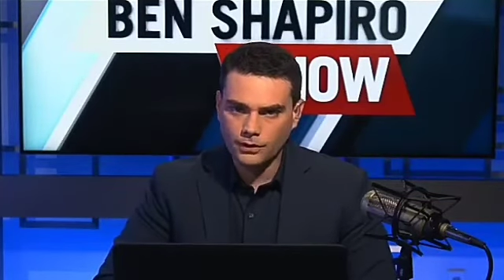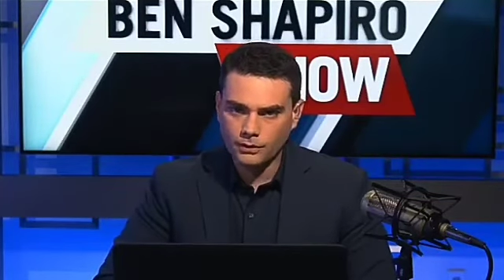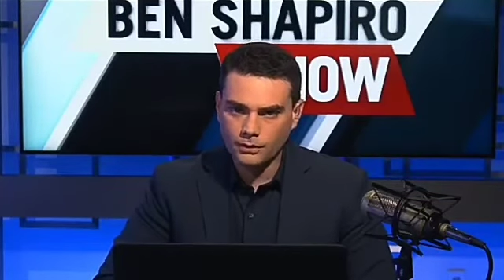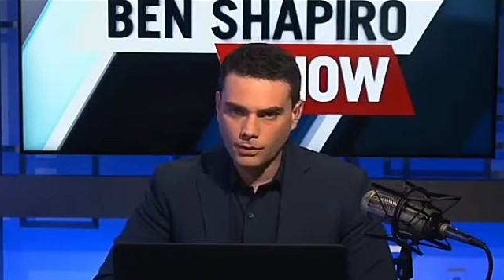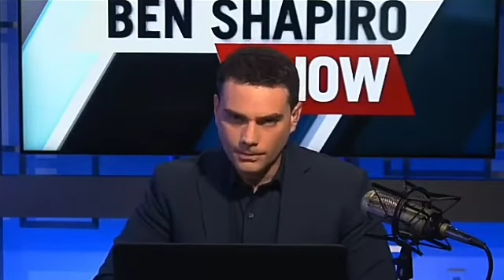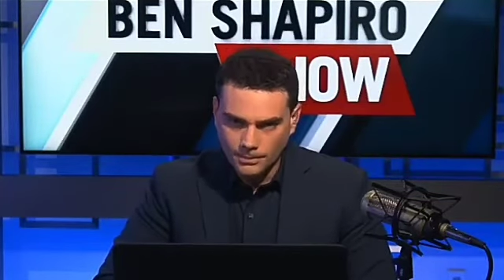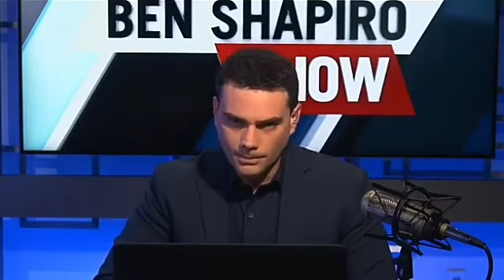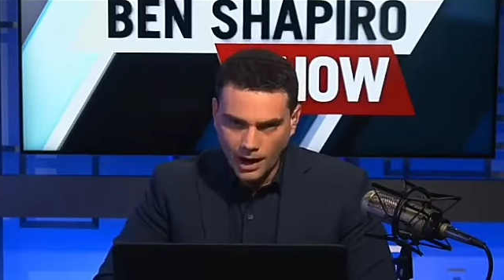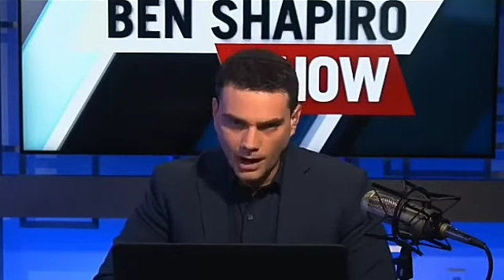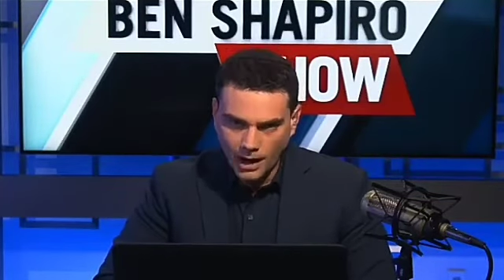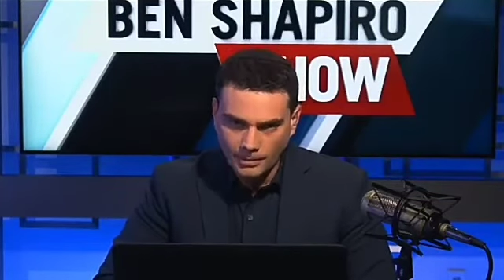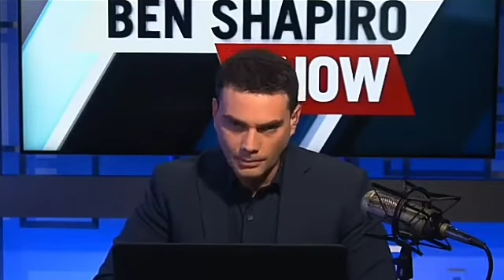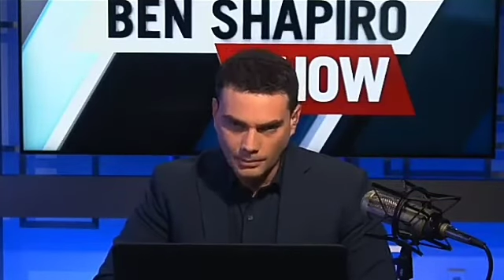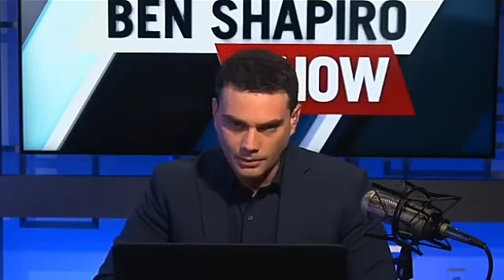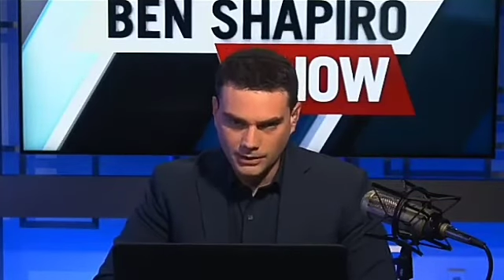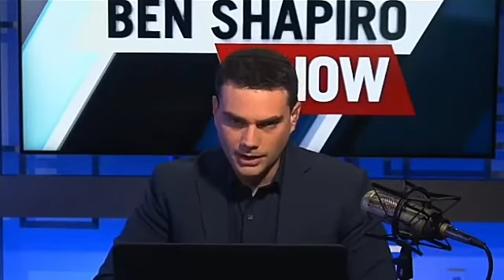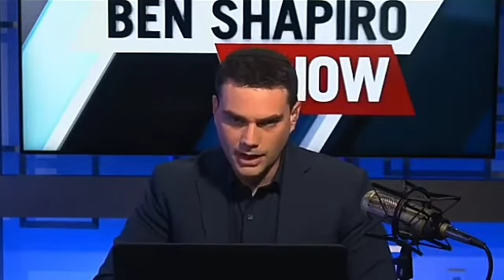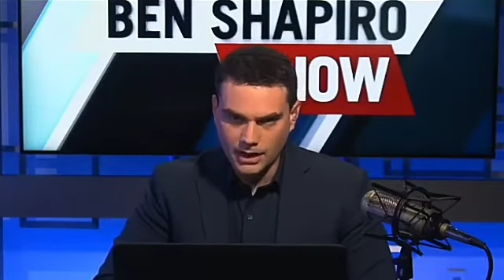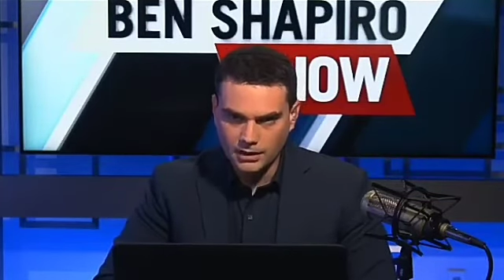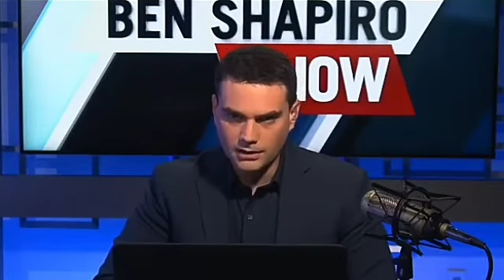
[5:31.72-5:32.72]
There's only one
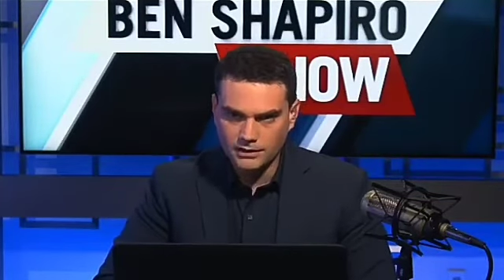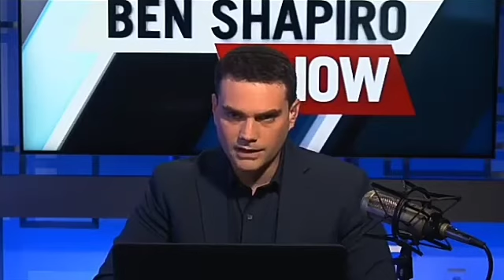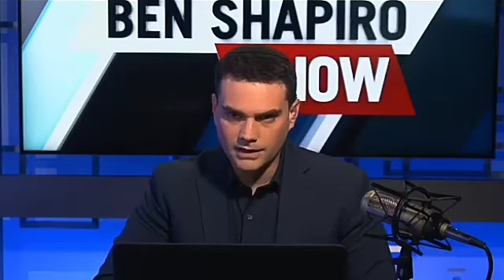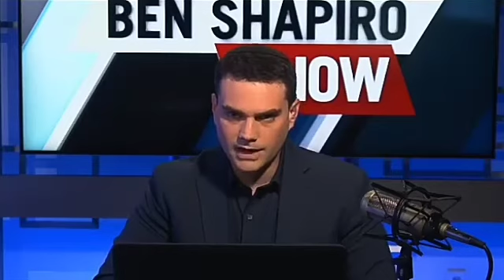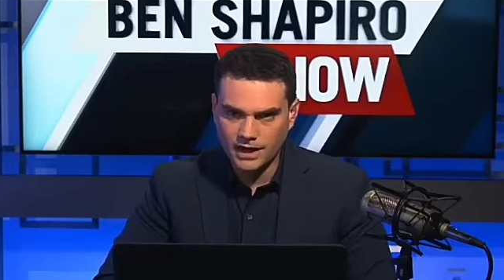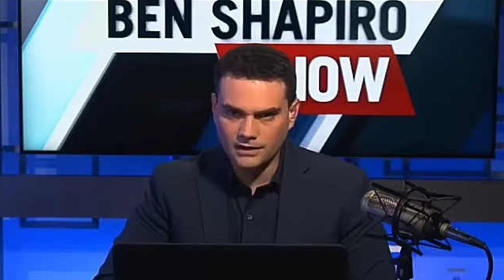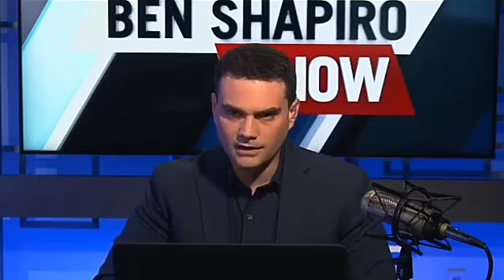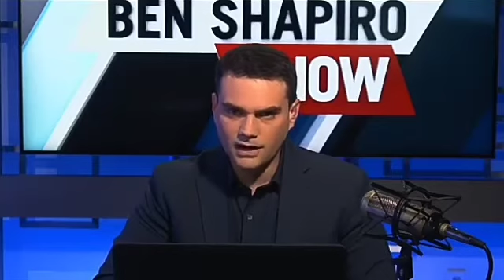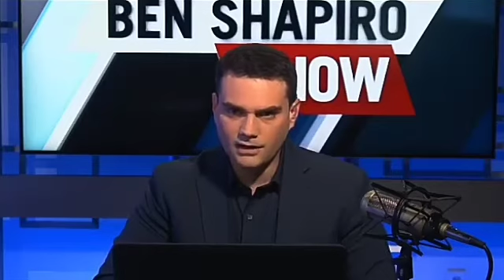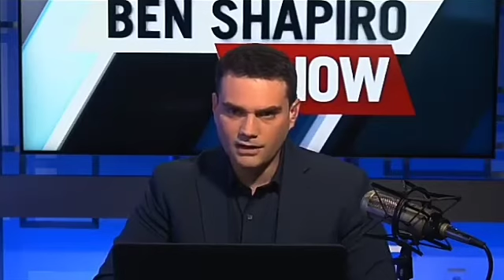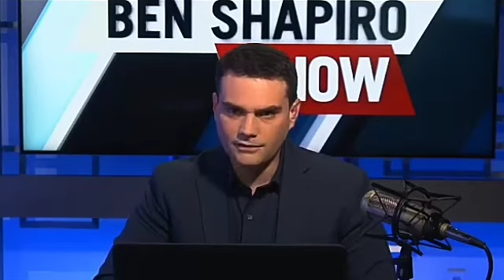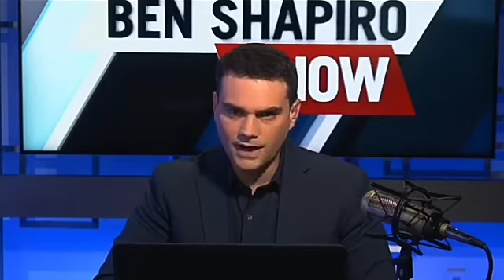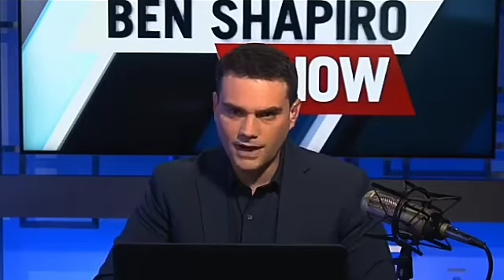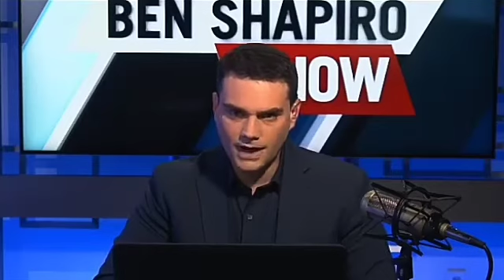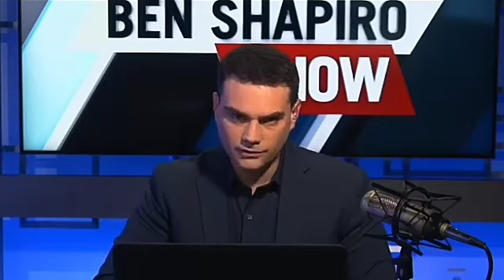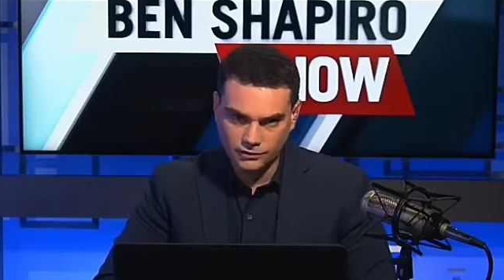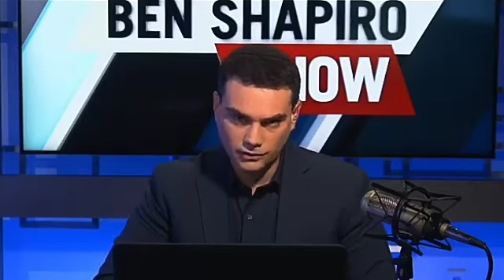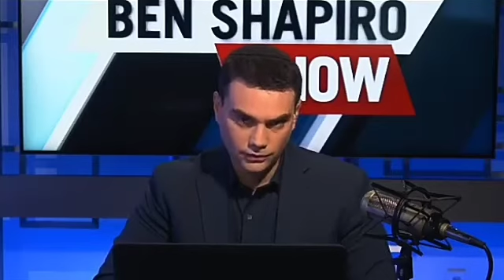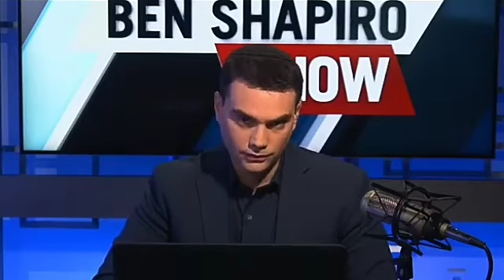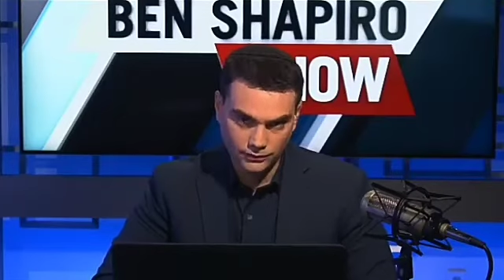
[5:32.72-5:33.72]
problem with that. The
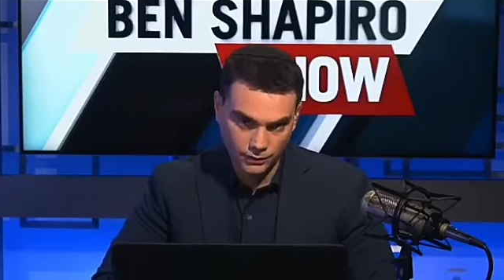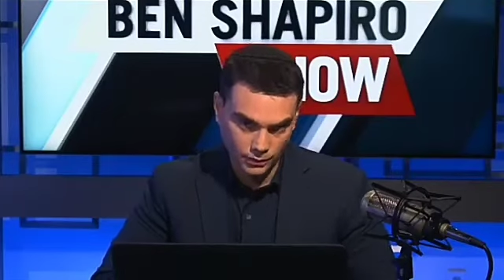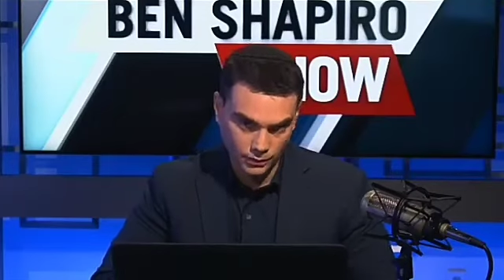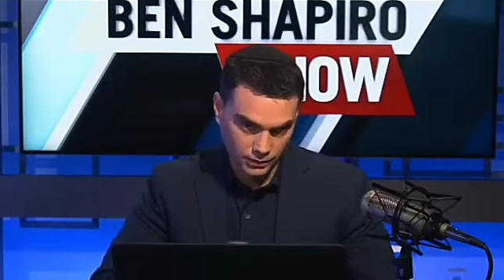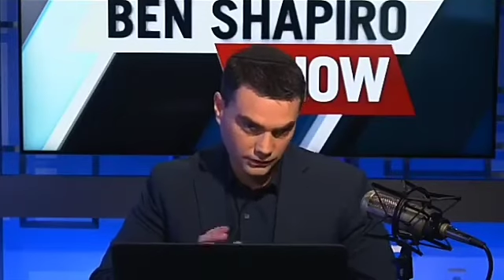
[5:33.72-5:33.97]
anti-fascist